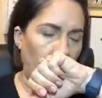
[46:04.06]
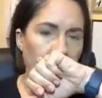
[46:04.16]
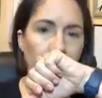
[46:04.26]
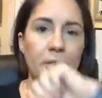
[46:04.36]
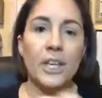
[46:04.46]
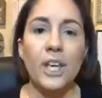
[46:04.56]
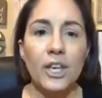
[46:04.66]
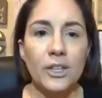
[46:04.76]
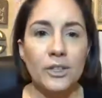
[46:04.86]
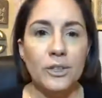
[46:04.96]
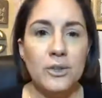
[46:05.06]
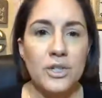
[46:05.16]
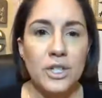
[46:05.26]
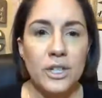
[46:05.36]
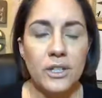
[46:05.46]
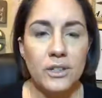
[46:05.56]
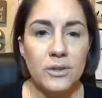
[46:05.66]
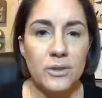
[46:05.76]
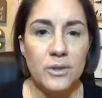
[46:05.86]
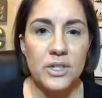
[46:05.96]
Huge,
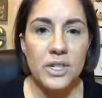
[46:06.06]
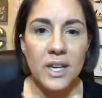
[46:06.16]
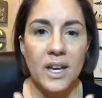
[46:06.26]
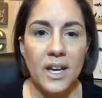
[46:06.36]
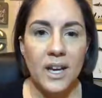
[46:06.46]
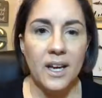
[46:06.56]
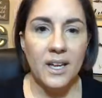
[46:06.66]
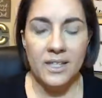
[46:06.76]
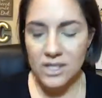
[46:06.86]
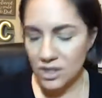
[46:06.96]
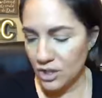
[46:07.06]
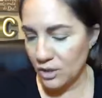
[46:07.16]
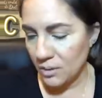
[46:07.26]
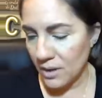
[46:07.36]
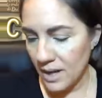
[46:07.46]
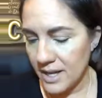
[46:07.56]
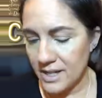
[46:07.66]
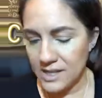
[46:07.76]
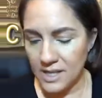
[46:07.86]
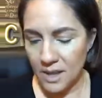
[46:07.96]
huge hugs to you guys.